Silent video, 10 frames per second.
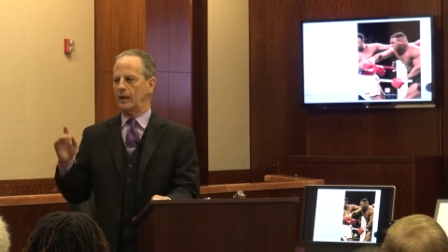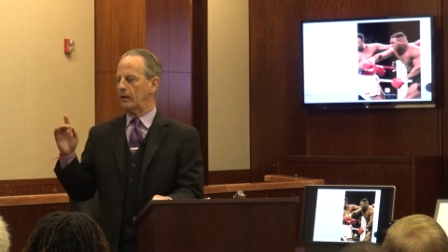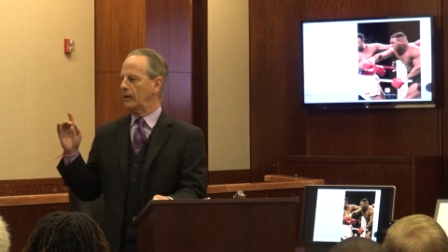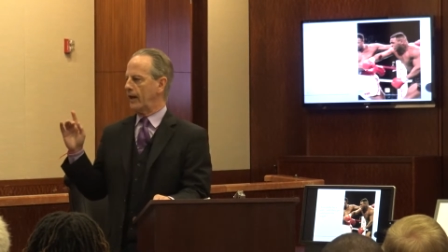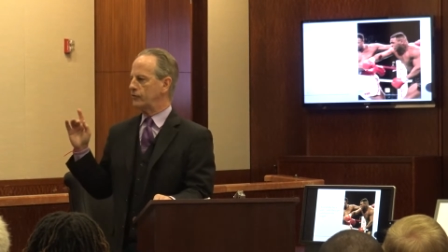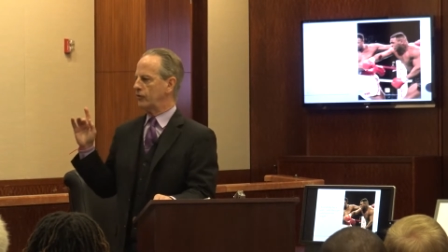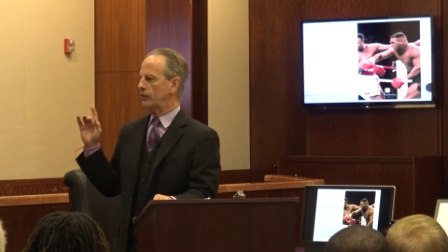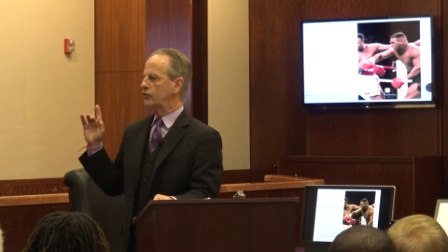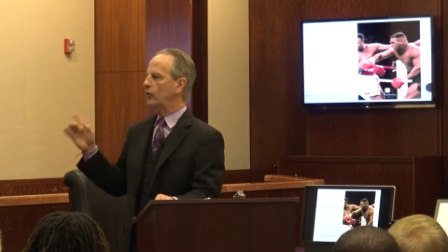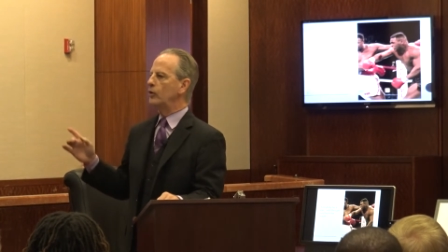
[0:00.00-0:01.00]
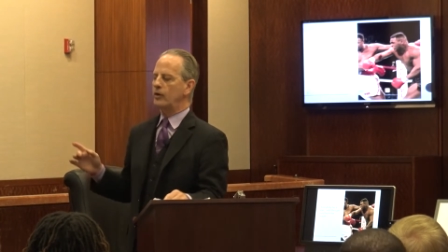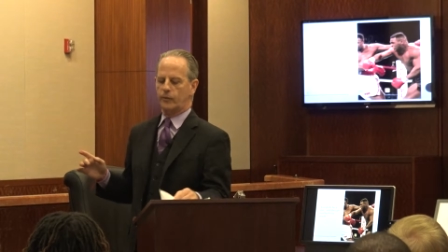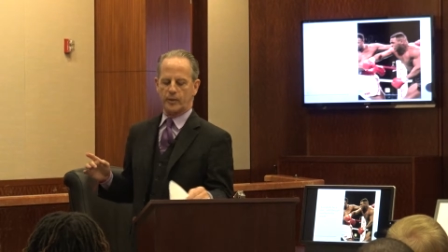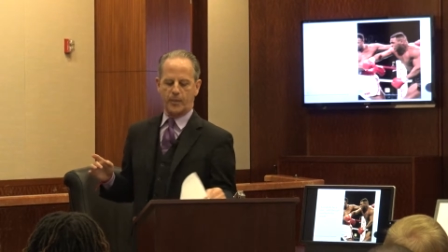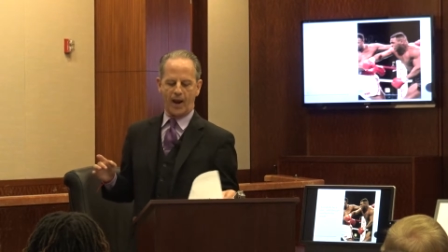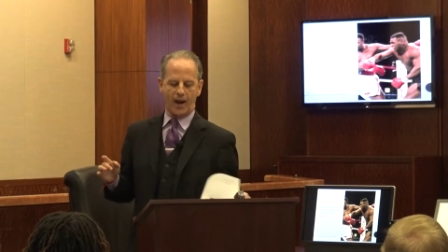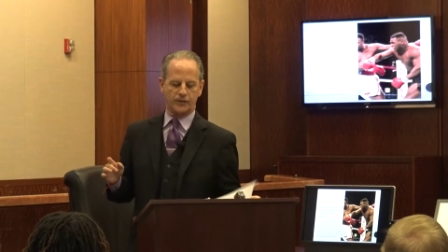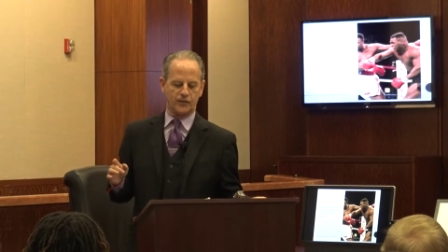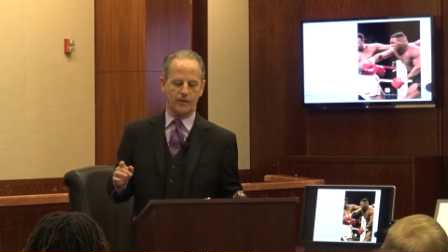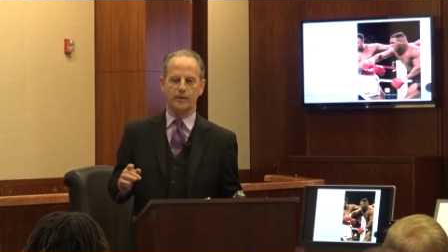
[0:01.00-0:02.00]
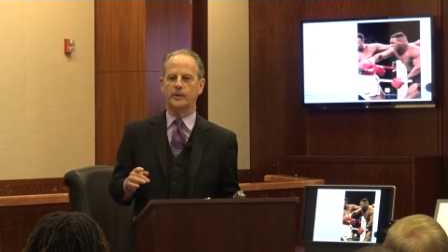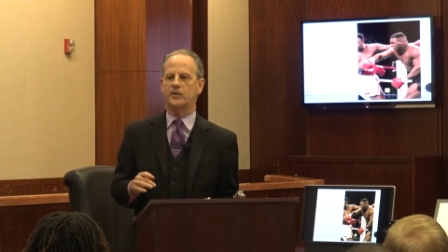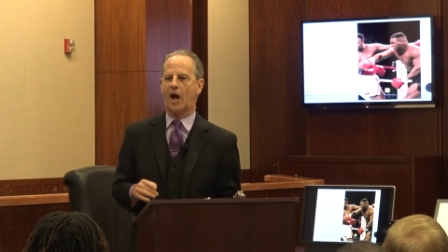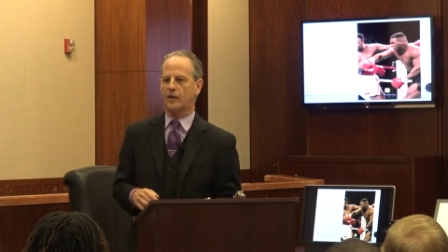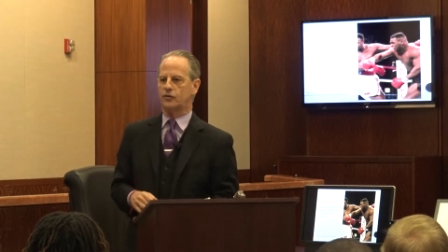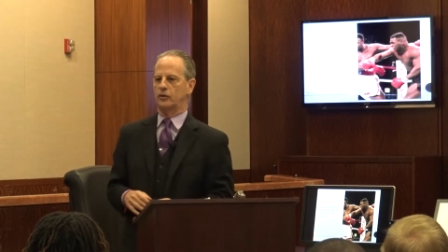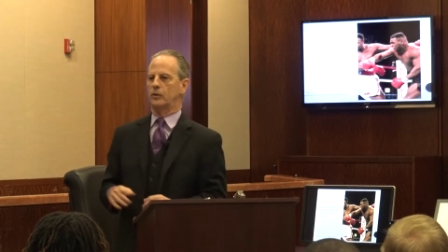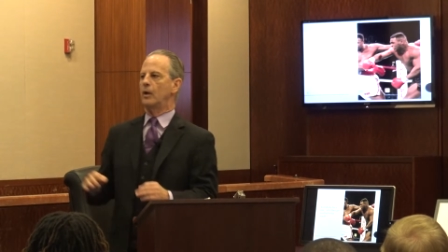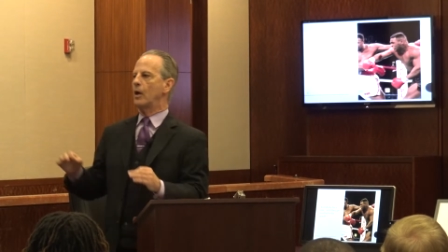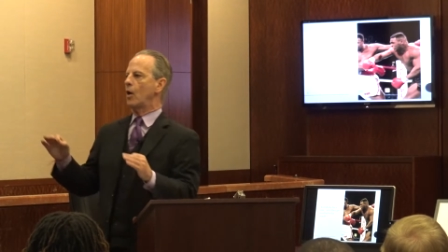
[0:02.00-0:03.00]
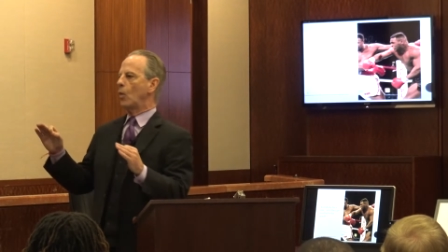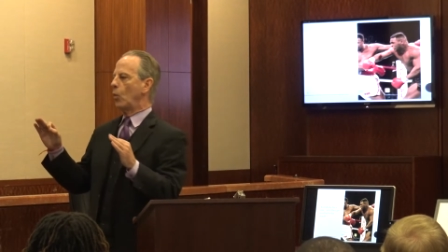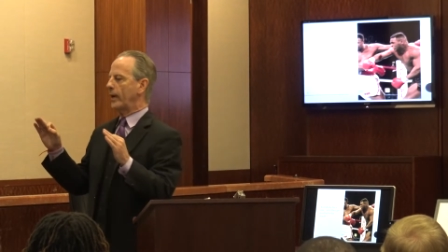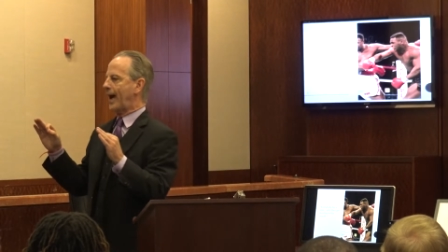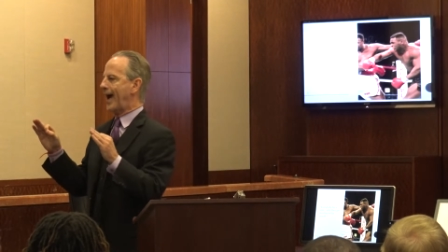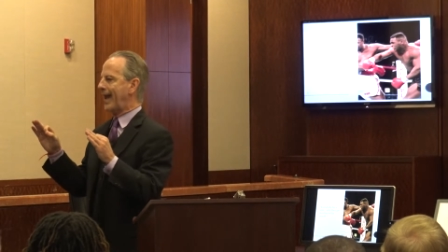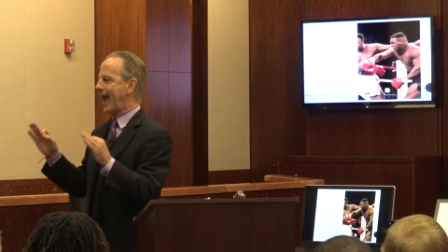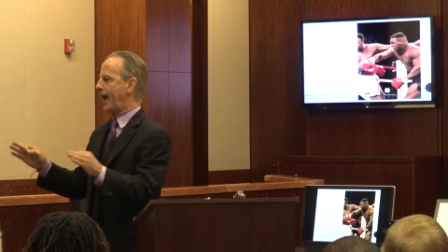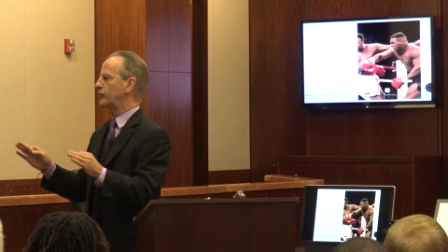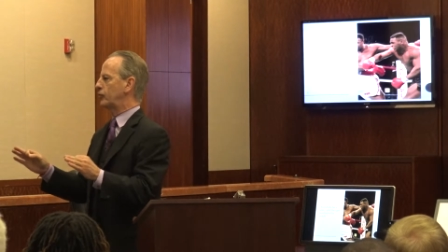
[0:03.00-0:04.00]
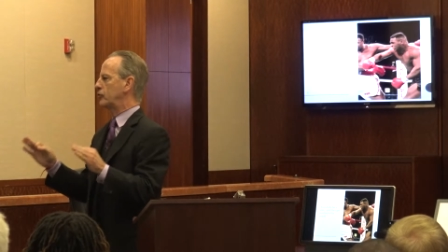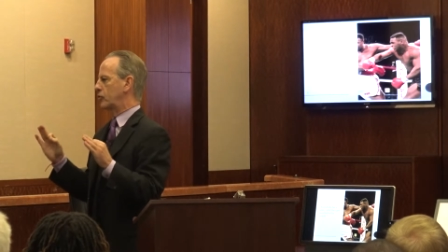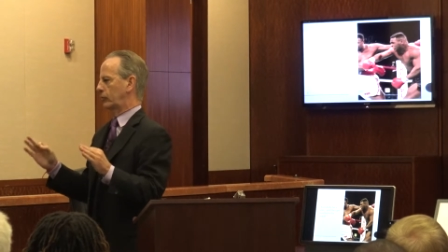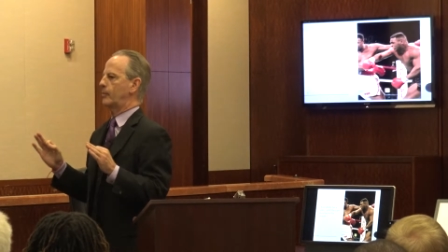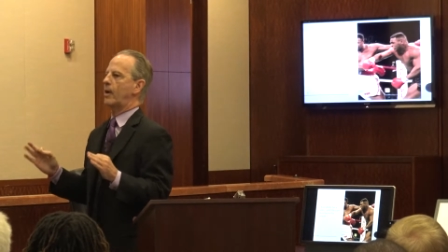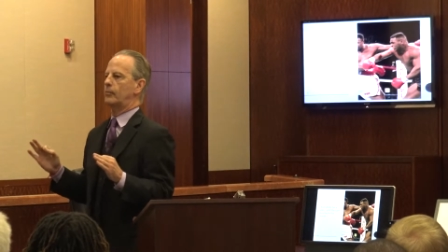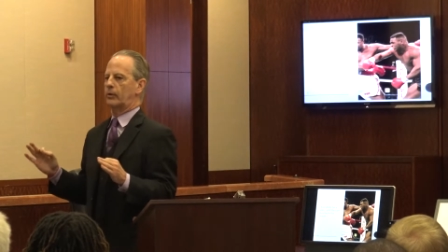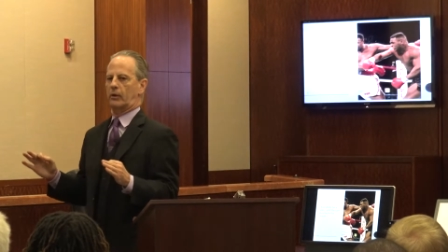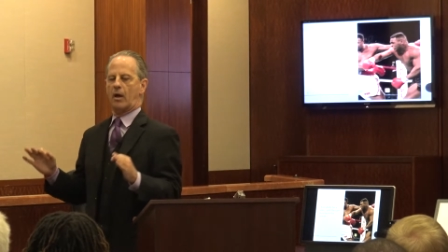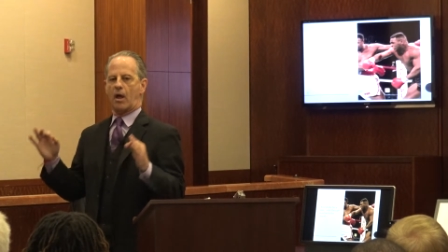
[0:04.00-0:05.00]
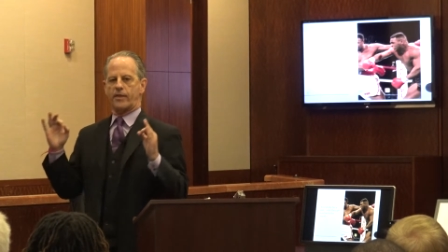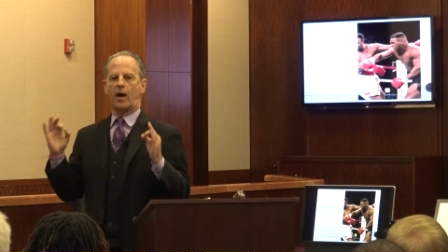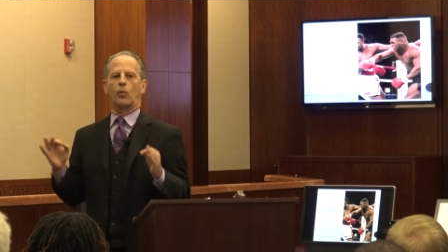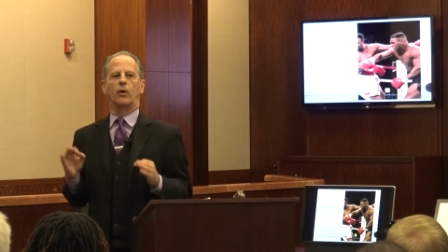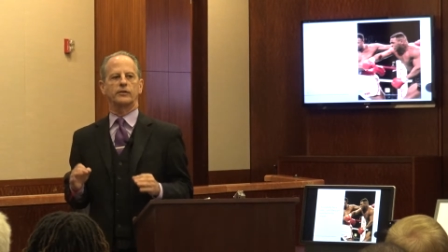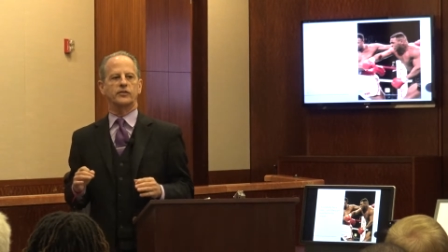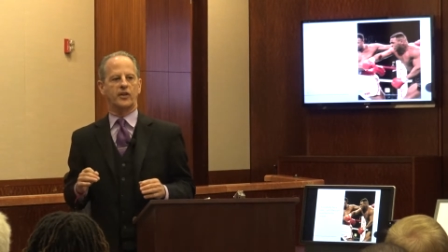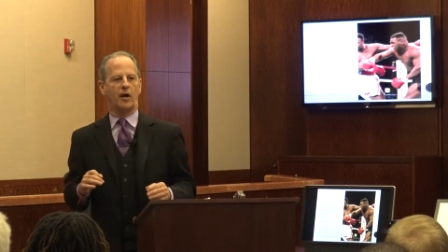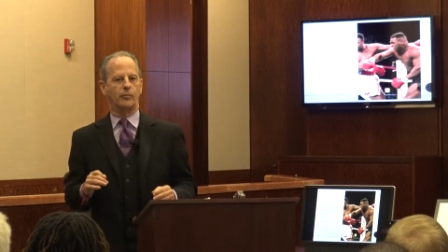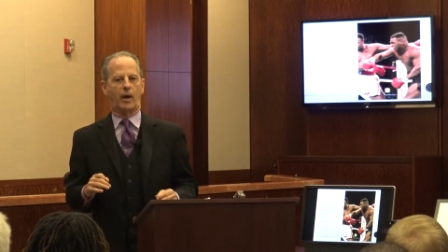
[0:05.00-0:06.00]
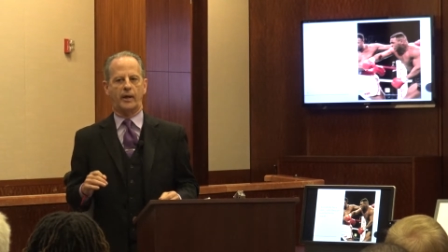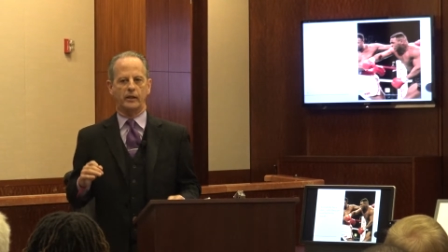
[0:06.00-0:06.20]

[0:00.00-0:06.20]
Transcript: last year. And so who have we passed the baton to? When I ask you to remember that one soundbite,